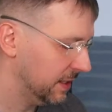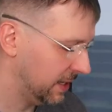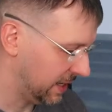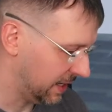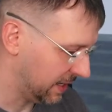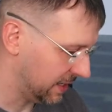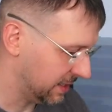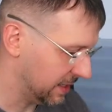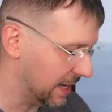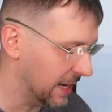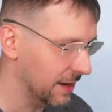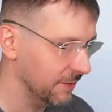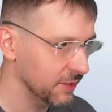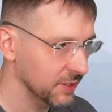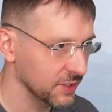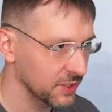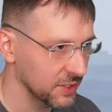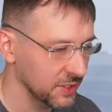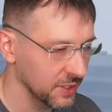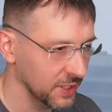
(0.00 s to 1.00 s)
and
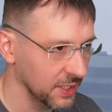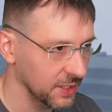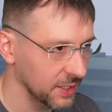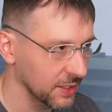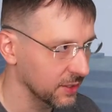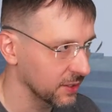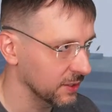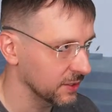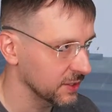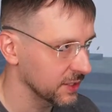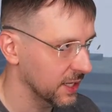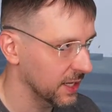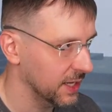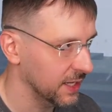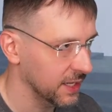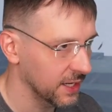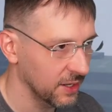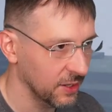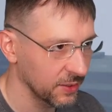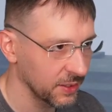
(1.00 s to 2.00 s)
obviously that there's
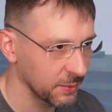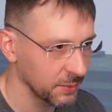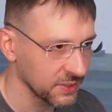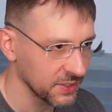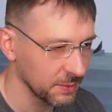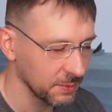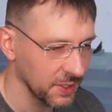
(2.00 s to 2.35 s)
a oh there was